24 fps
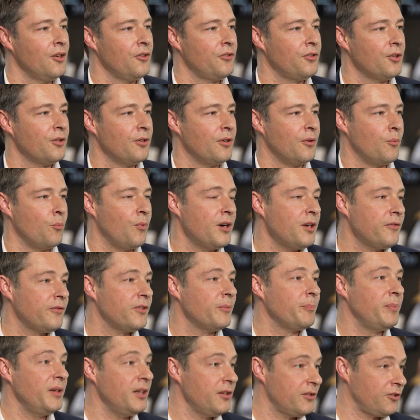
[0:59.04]
So one of
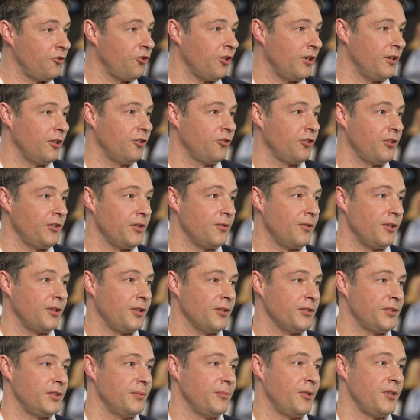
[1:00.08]
the biggest challenges our
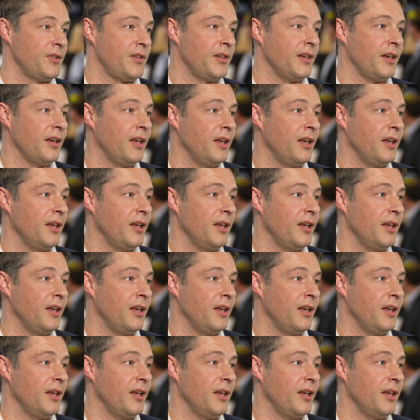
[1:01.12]
customers are